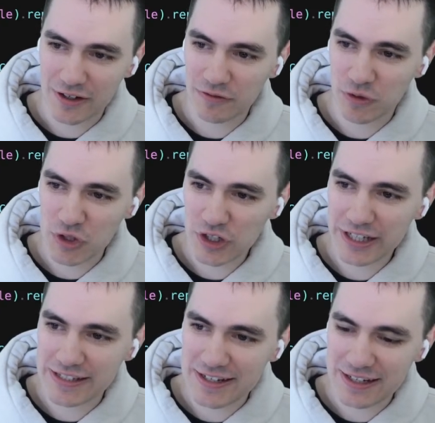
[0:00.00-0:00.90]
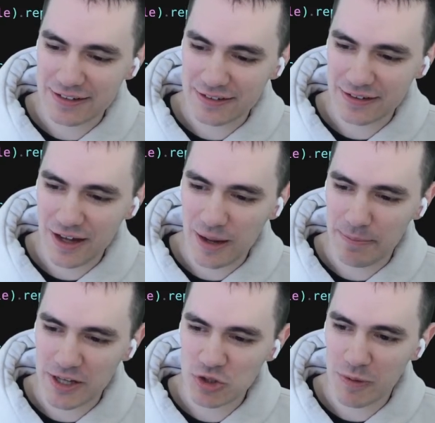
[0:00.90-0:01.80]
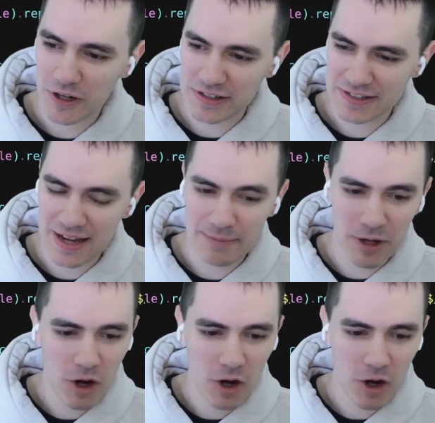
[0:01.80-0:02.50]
Unfortunately, it didn't benchmark this time.